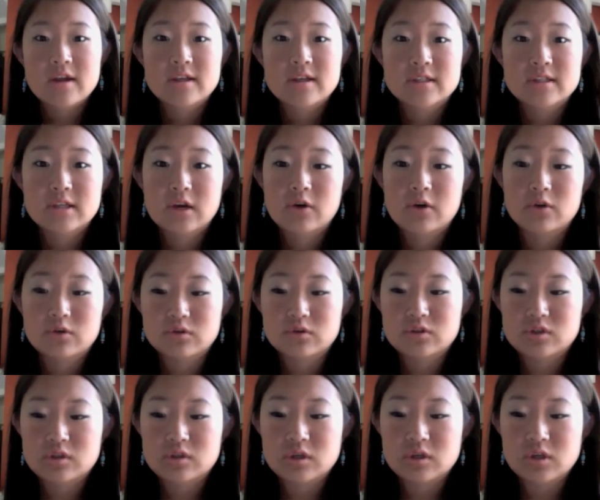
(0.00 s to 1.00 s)
So
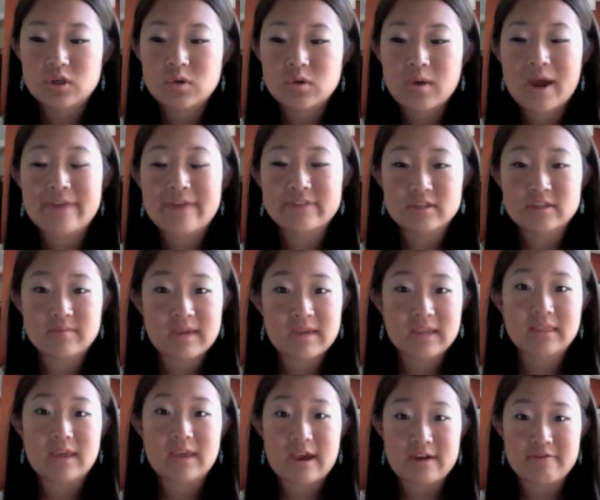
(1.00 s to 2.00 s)
you have to
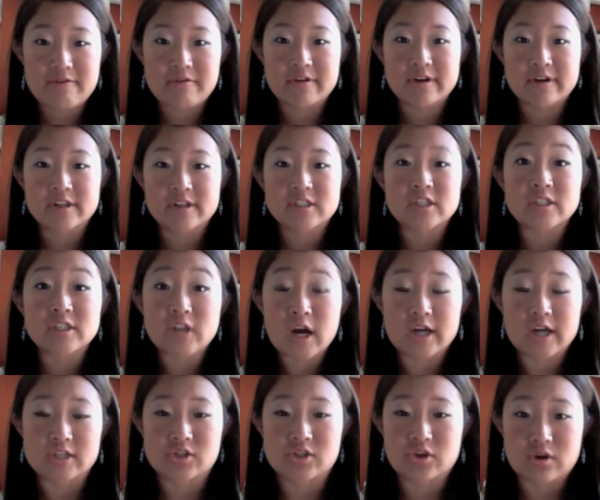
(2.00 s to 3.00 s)
make the effort to
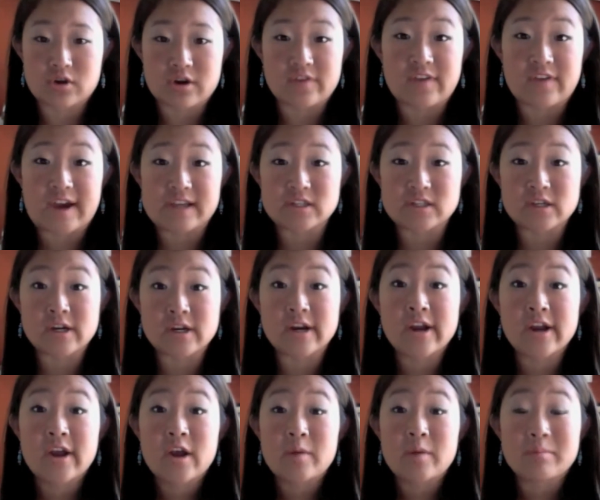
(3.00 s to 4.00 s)
talk to your advisor,